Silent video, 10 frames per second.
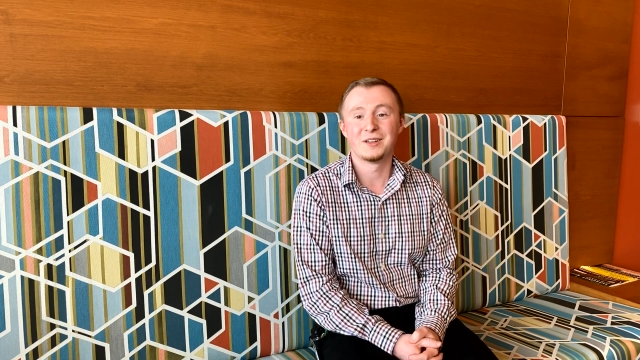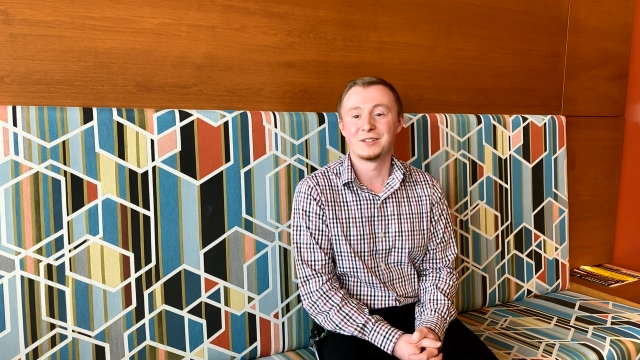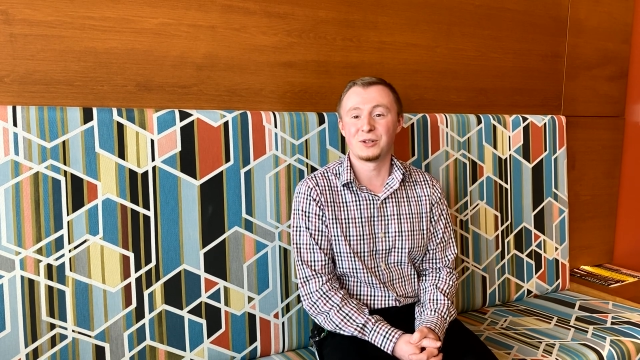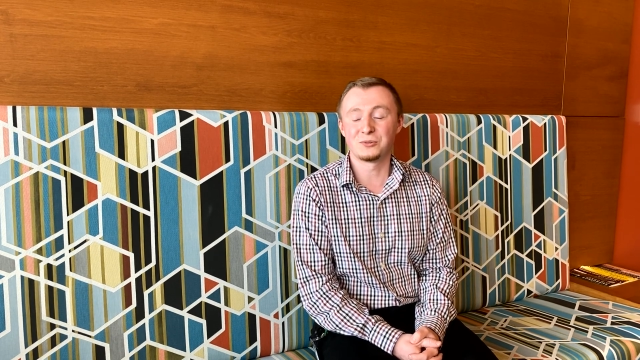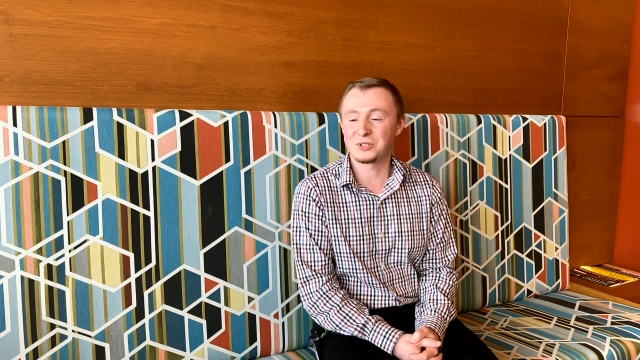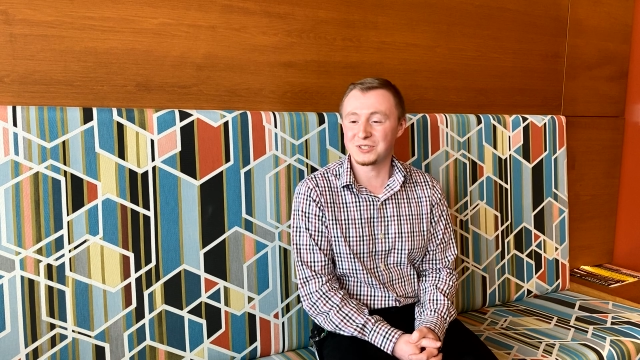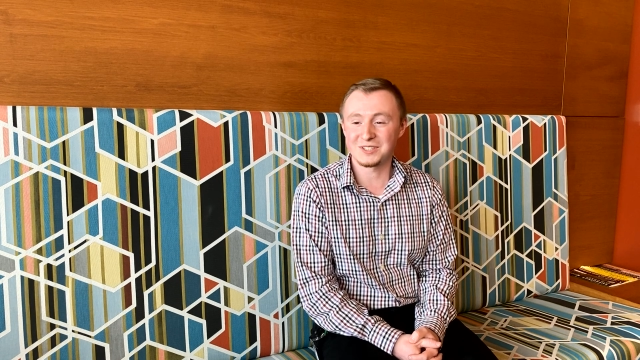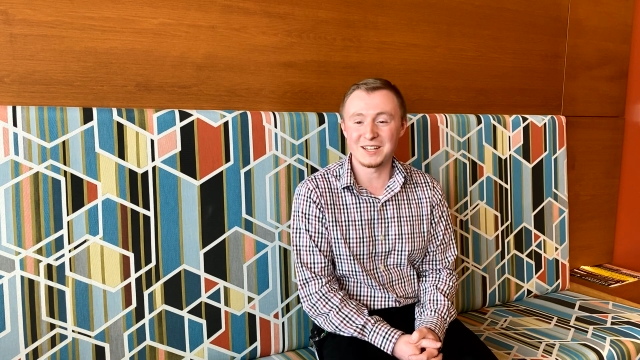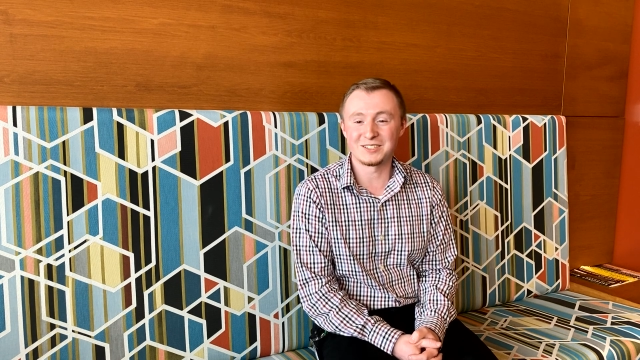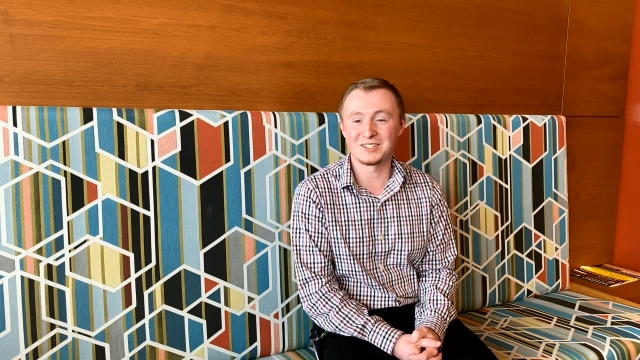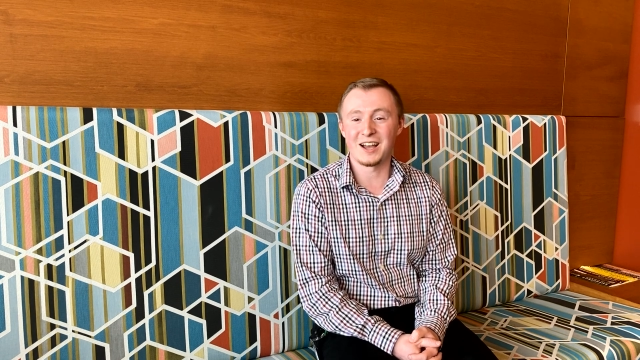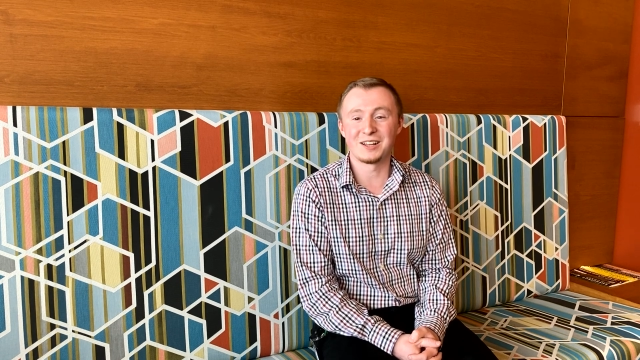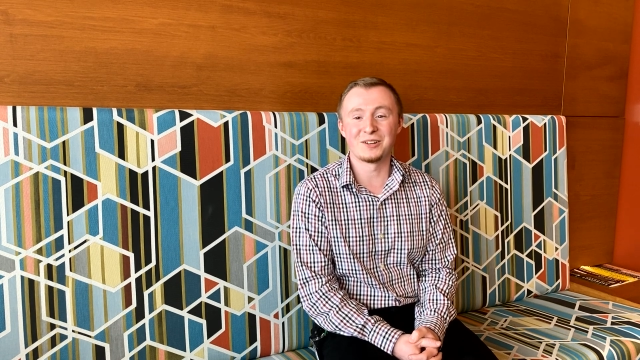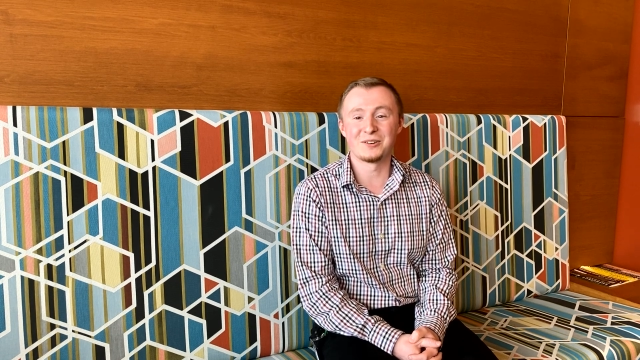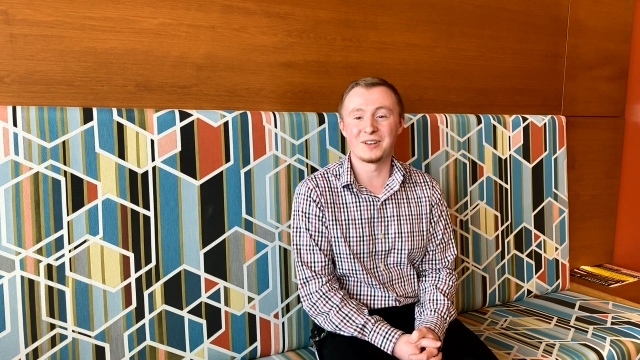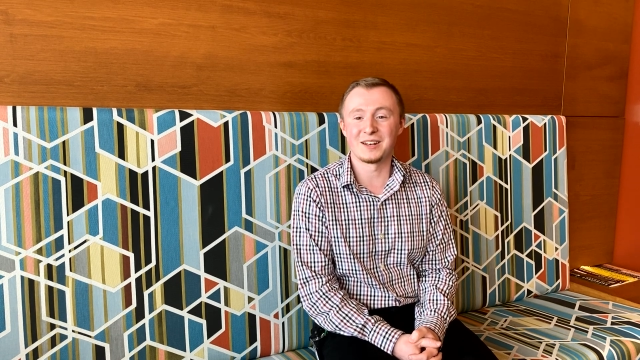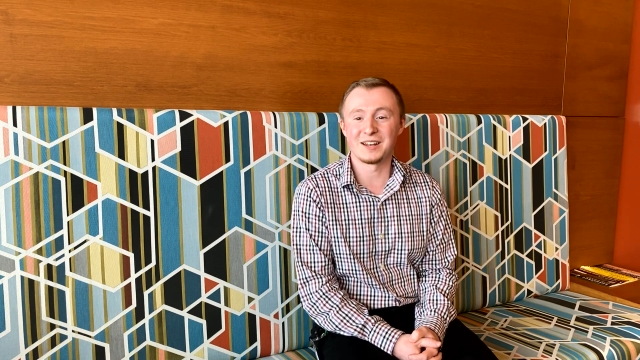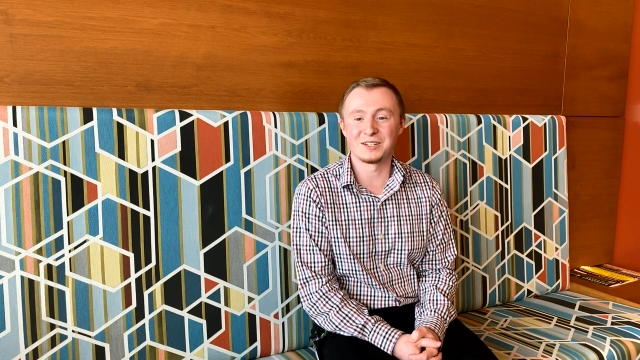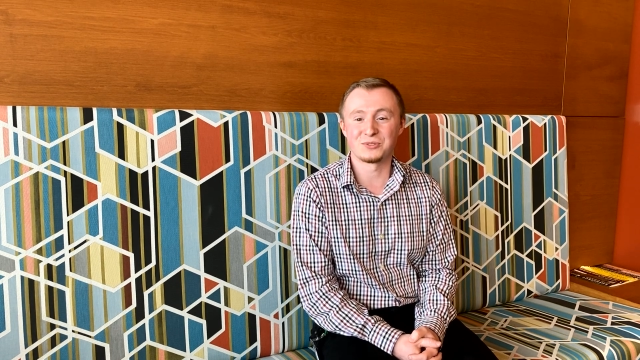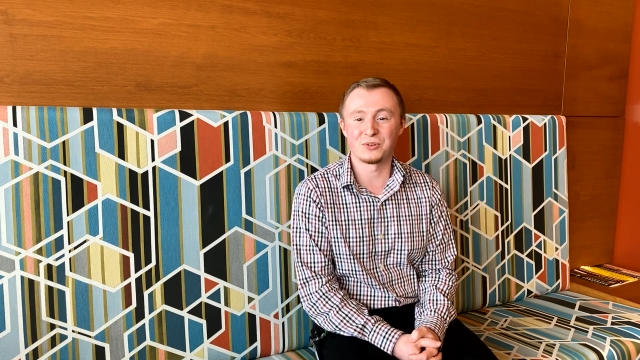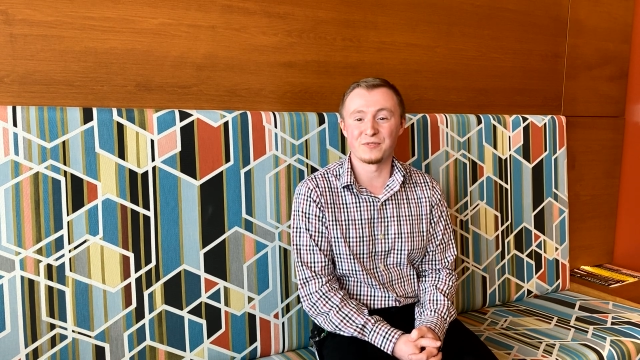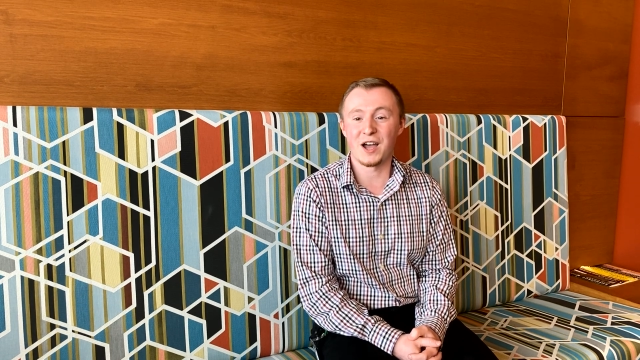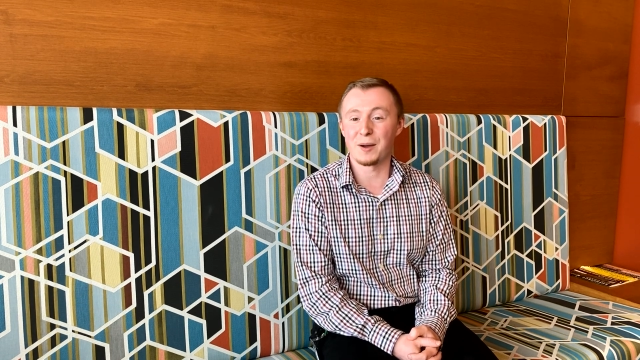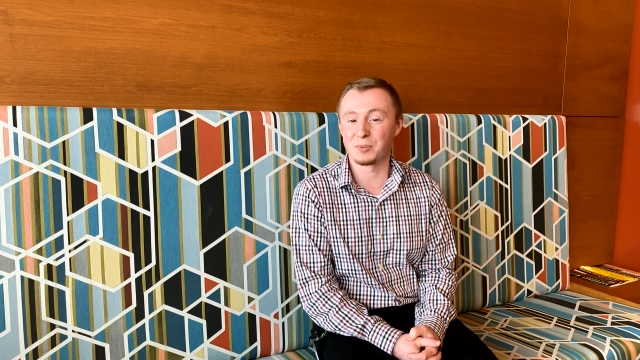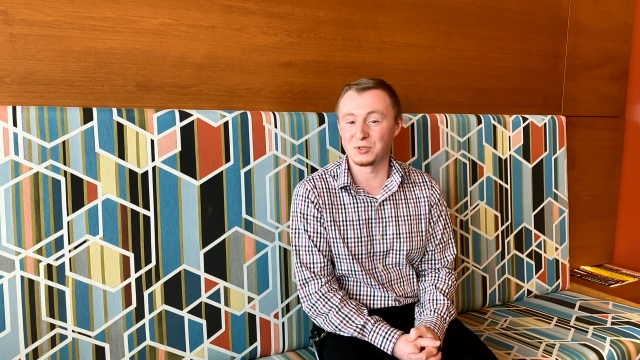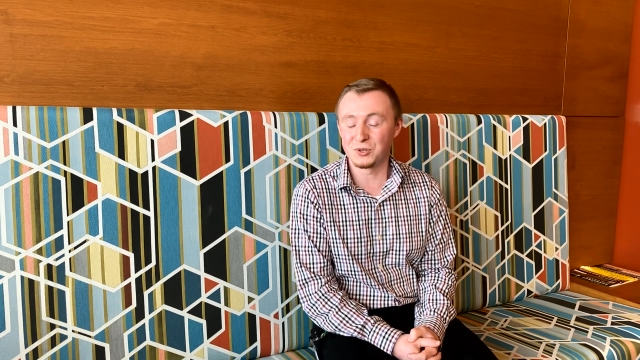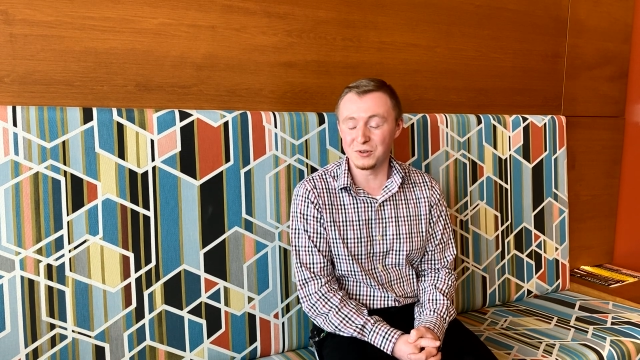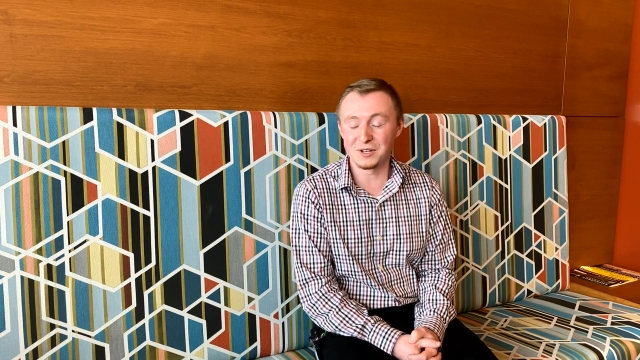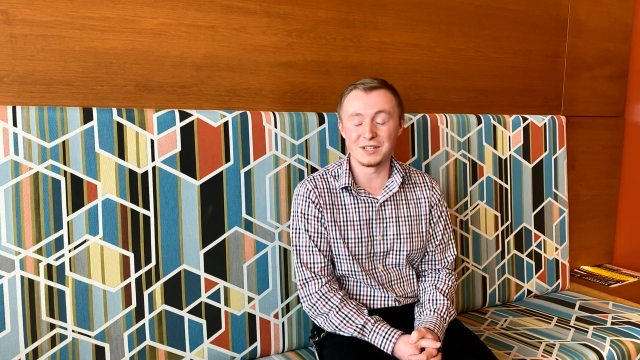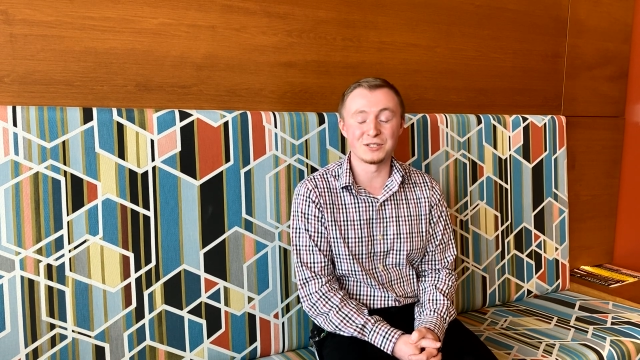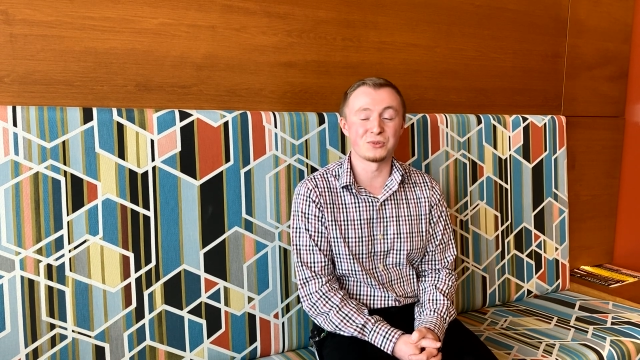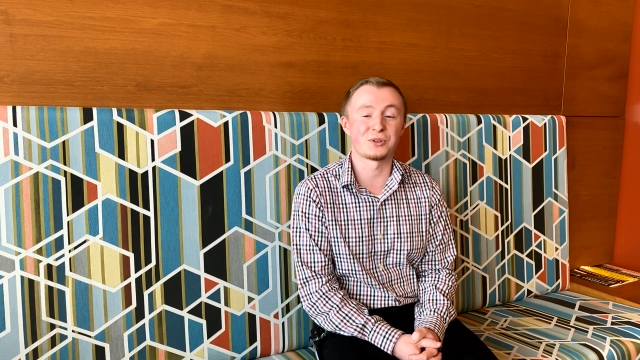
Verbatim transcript: Don't just stay siloed at any sort of opportunities